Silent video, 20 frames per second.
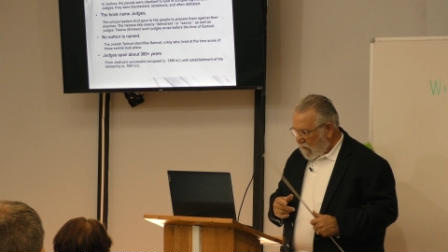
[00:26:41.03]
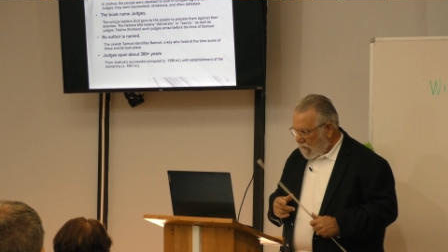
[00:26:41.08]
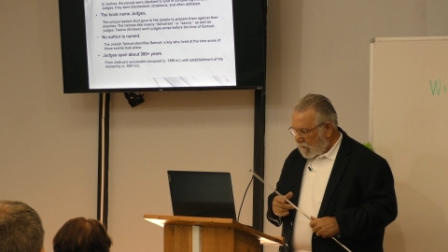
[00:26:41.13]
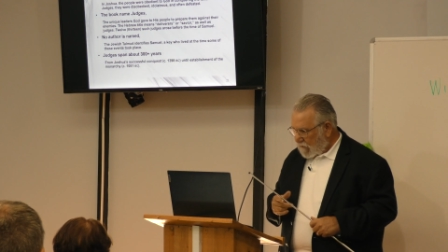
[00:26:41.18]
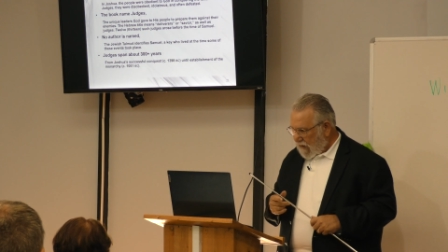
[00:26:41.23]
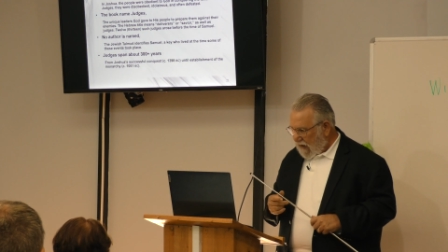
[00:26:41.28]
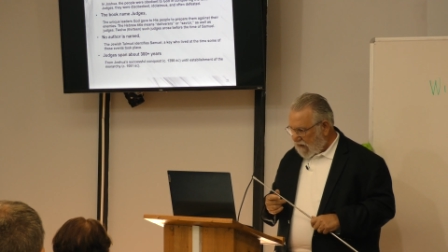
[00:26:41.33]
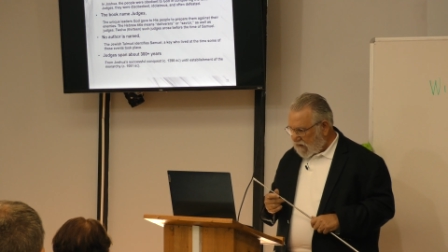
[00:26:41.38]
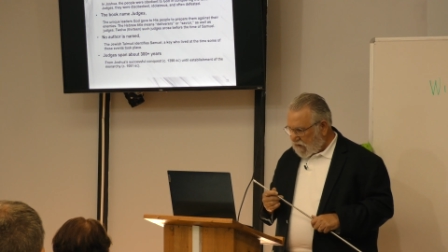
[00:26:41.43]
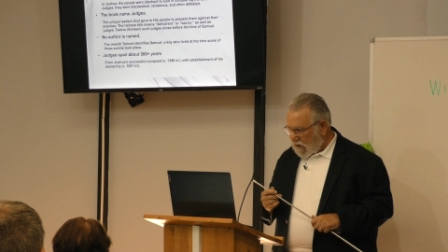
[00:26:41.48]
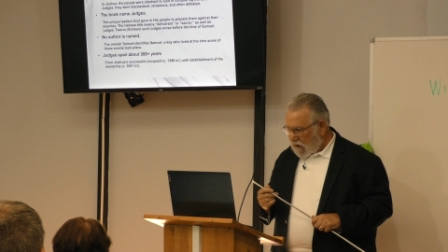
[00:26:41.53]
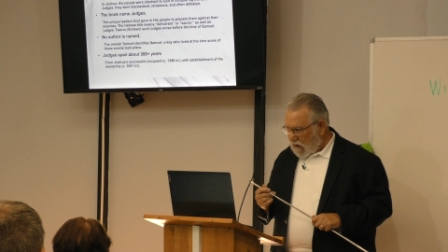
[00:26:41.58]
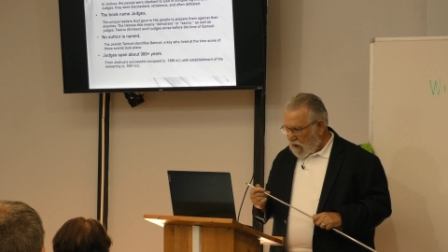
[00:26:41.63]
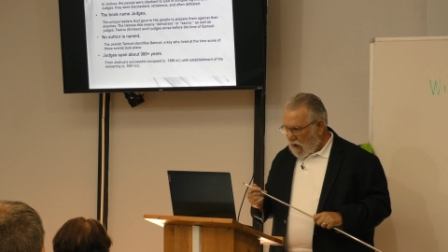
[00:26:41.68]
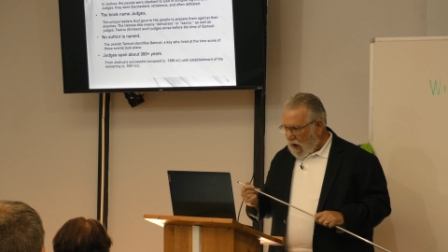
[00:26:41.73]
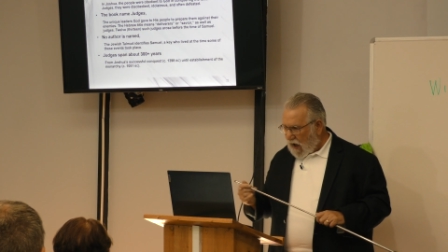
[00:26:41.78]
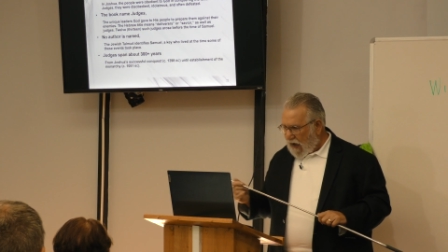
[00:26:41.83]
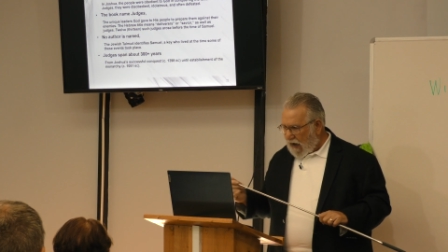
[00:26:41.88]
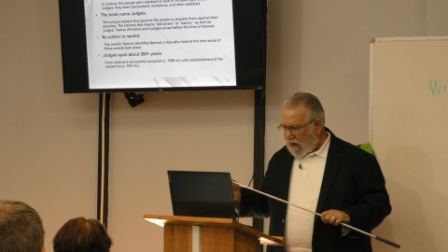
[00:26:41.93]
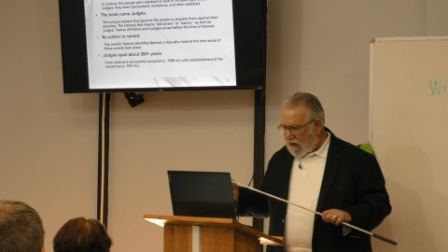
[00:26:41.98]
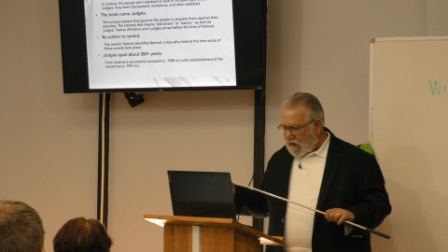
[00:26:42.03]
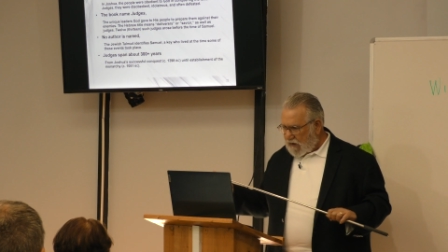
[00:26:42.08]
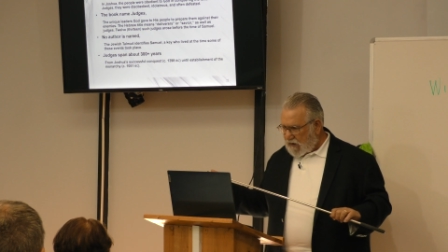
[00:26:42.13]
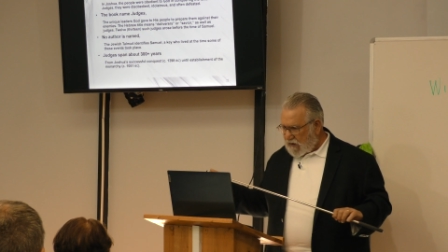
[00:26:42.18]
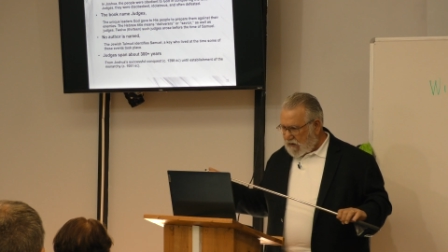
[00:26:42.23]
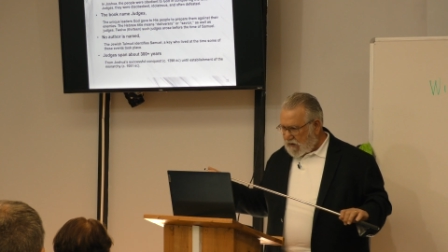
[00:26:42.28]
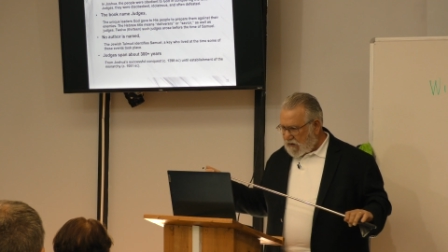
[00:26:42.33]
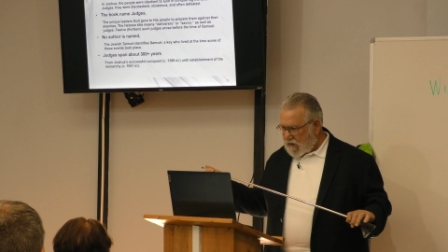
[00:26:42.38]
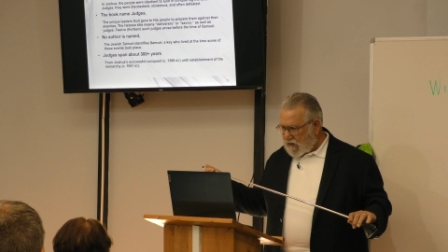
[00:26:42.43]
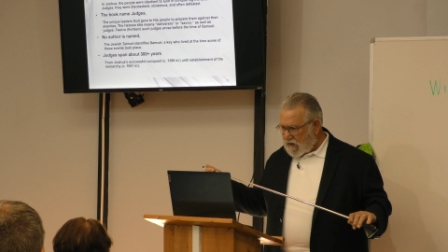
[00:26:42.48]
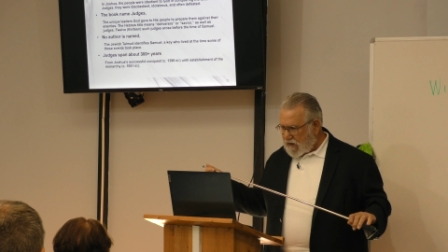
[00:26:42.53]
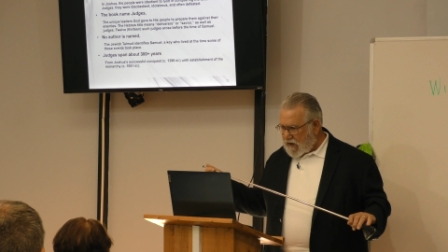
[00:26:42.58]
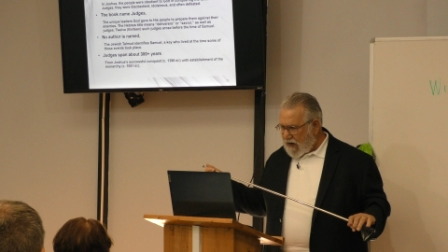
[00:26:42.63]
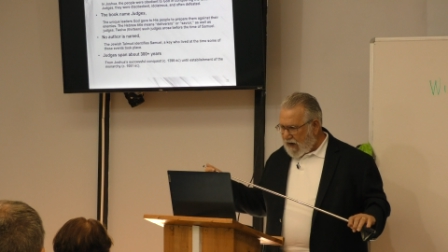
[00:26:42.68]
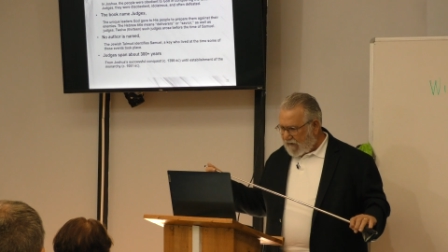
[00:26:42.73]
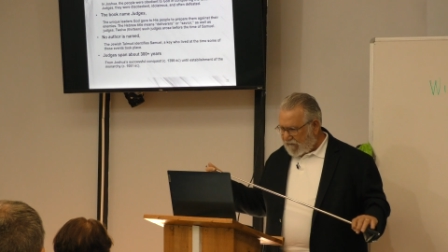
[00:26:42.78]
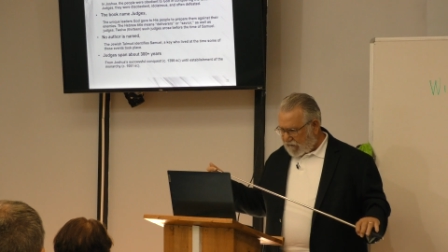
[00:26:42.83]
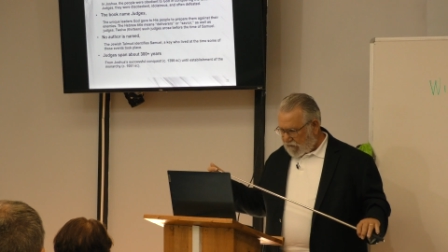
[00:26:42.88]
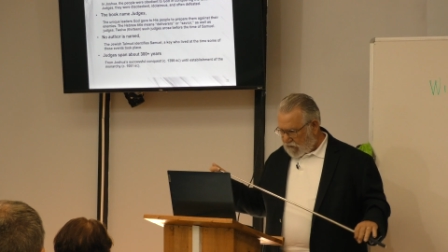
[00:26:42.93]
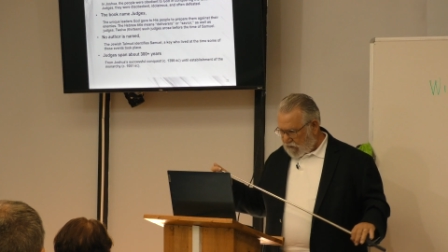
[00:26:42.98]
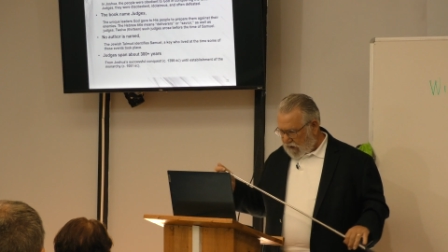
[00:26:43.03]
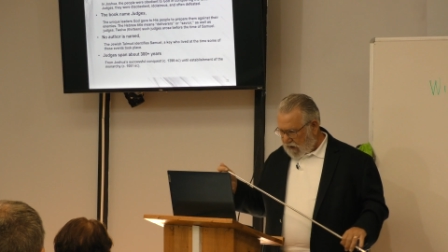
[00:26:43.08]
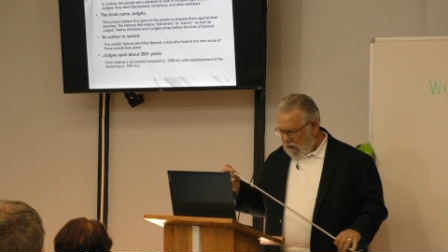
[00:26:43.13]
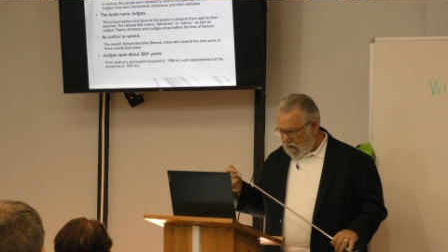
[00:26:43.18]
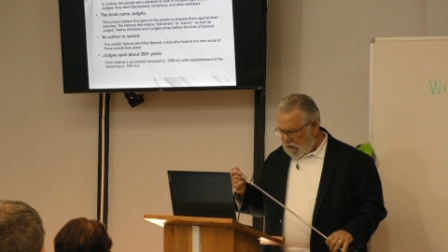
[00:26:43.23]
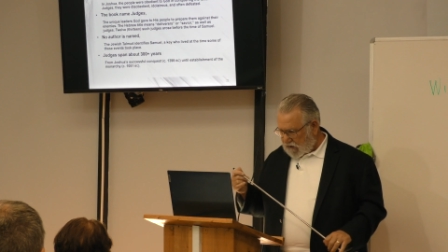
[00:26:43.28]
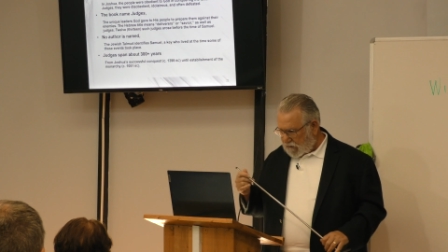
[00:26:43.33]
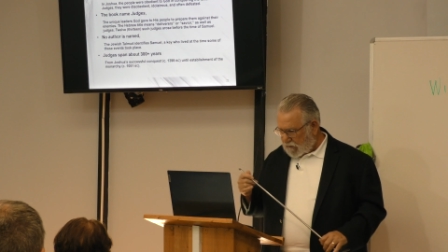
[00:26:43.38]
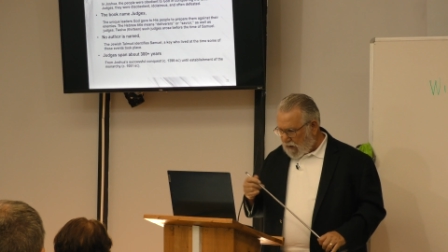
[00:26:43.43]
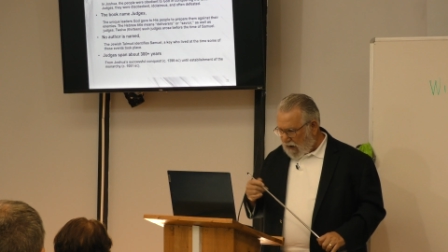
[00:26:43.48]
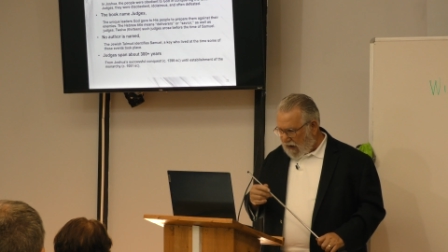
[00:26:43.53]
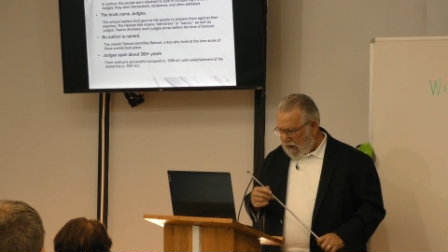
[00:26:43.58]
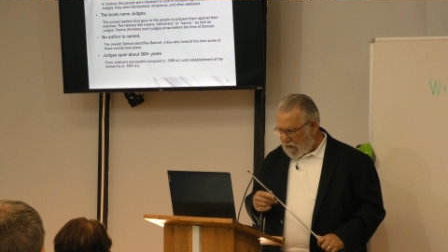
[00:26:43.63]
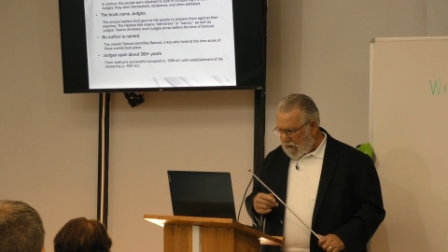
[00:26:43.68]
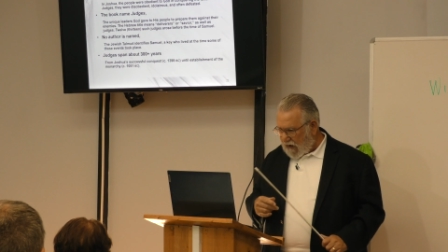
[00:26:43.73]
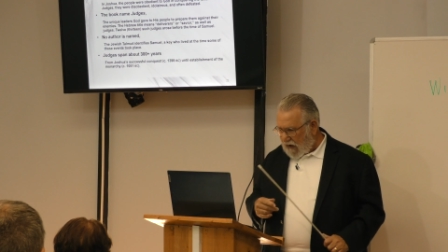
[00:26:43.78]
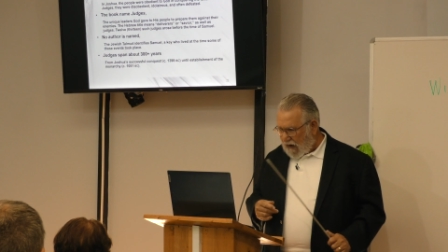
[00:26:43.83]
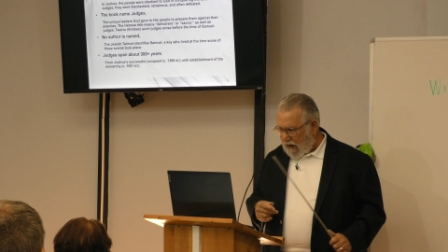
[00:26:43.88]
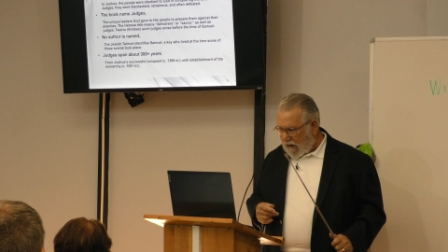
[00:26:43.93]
makes a lot of difference, but